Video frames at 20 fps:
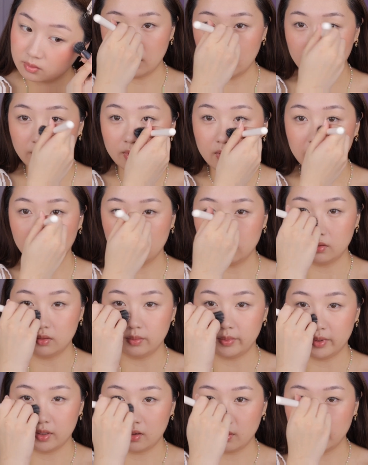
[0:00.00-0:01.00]
I put a little
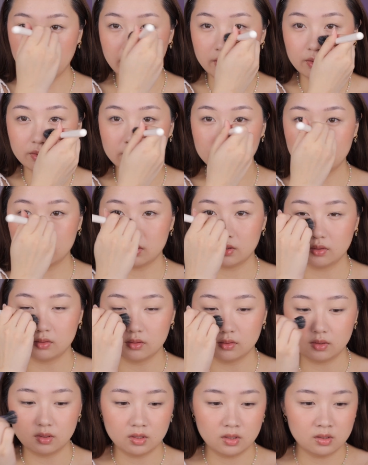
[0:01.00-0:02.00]
bit on my nose
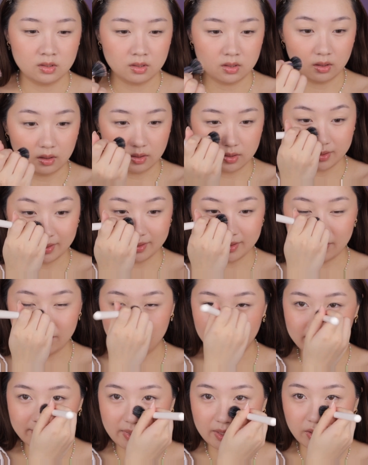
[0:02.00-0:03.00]
because sometimes I feel
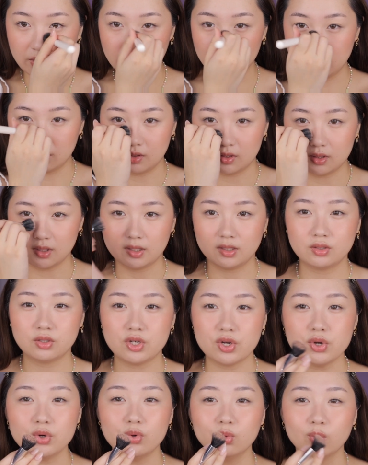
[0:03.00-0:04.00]
like my nose looks like
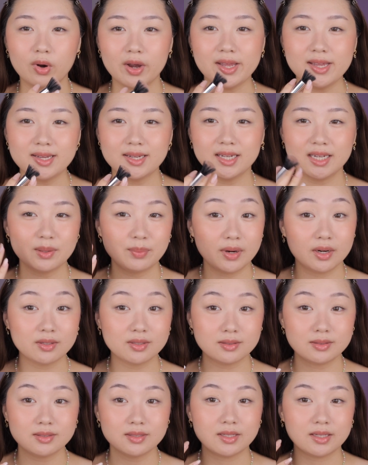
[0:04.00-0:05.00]
too white in
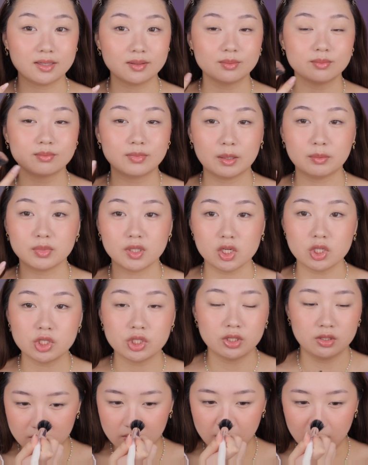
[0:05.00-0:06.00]
comparison to like my
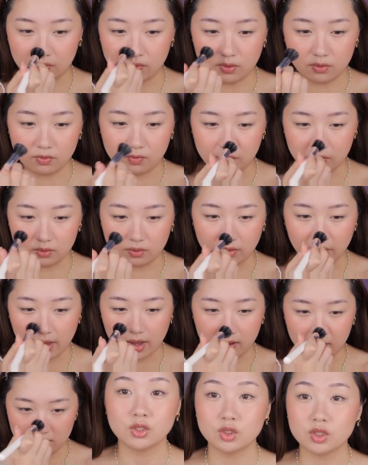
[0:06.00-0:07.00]
blush. So if you feel
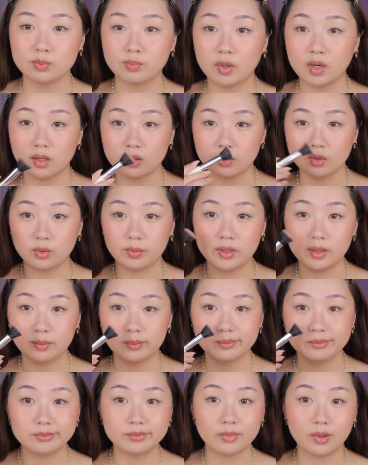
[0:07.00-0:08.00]
that, then just put a little bit
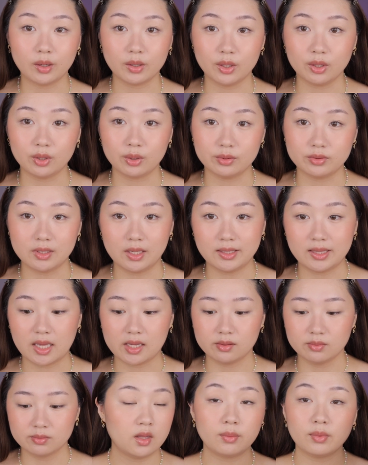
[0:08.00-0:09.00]
on your nose like that.
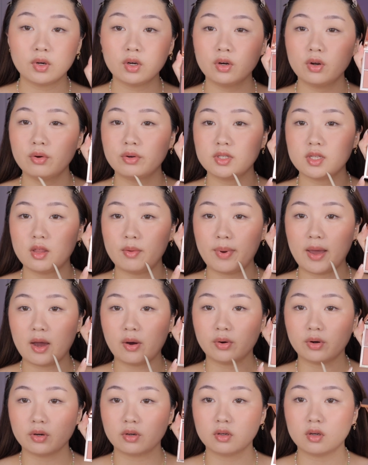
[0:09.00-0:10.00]
Then I'm gonna go into the
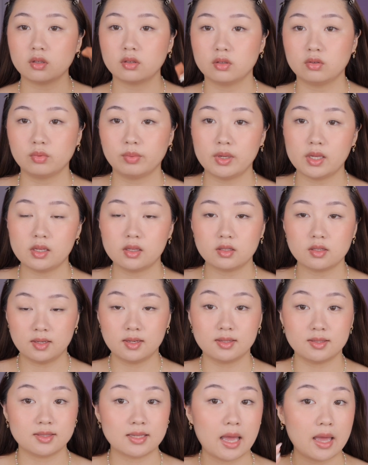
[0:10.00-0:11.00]
powder a little bit
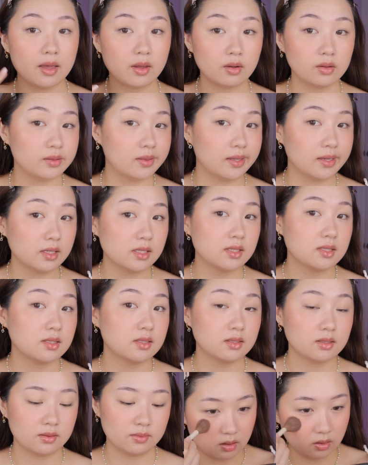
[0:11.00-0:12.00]
to set
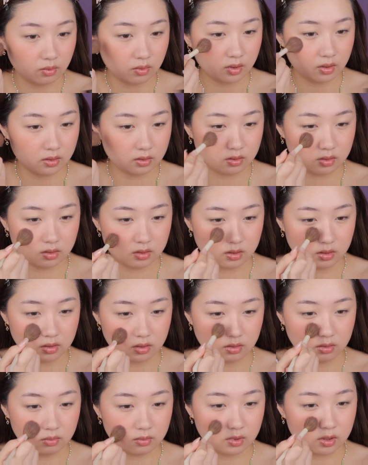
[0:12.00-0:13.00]
this. I don't want
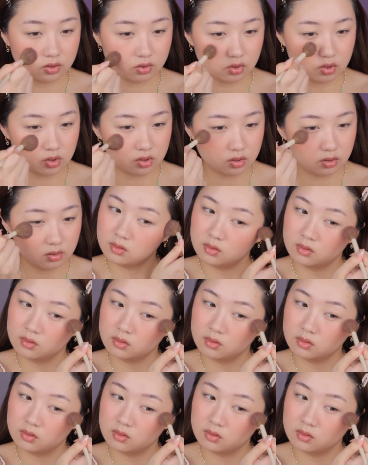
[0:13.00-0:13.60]
too much.